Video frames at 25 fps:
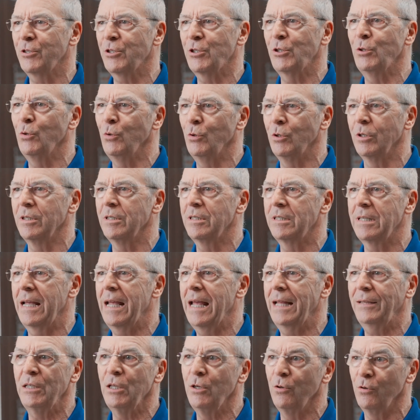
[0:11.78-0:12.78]
students
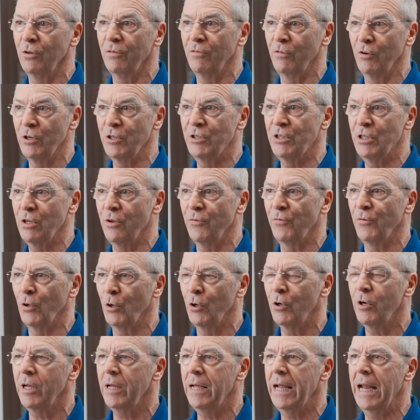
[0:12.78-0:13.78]
at the University of
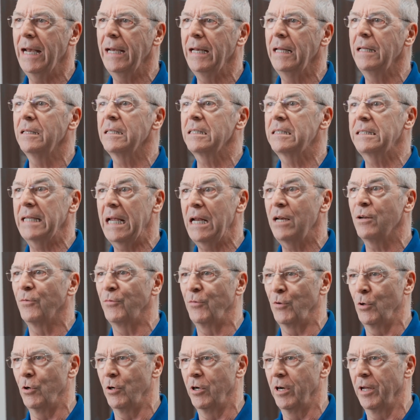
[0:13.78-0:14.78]
Florida and in the state of
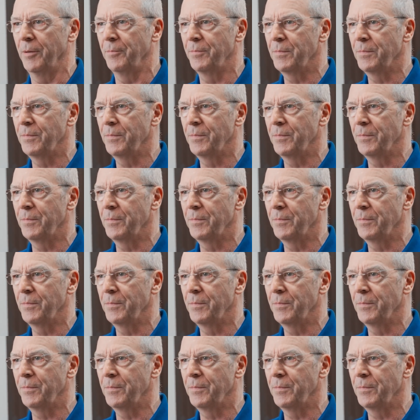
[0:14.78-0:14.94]
Florida.